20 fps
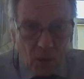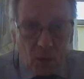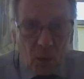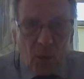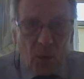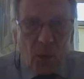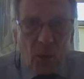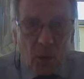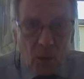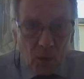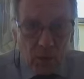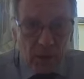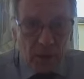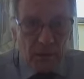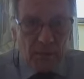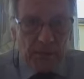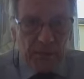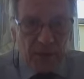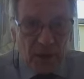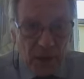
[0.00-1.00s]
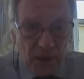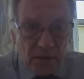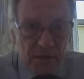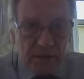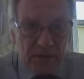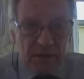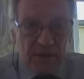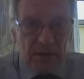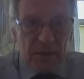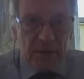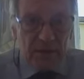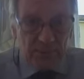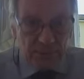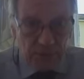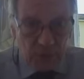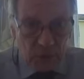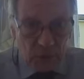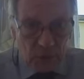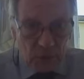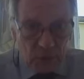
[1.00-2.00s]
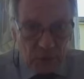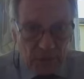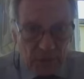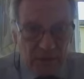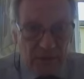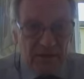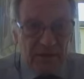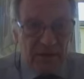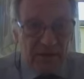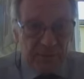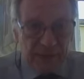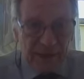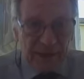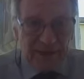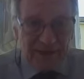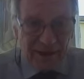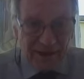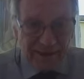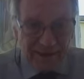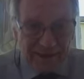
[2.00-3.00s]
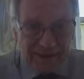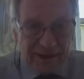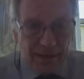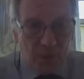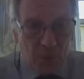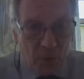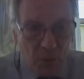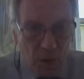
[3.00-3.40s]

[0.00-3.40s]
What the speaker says: All plants confused. This has been tested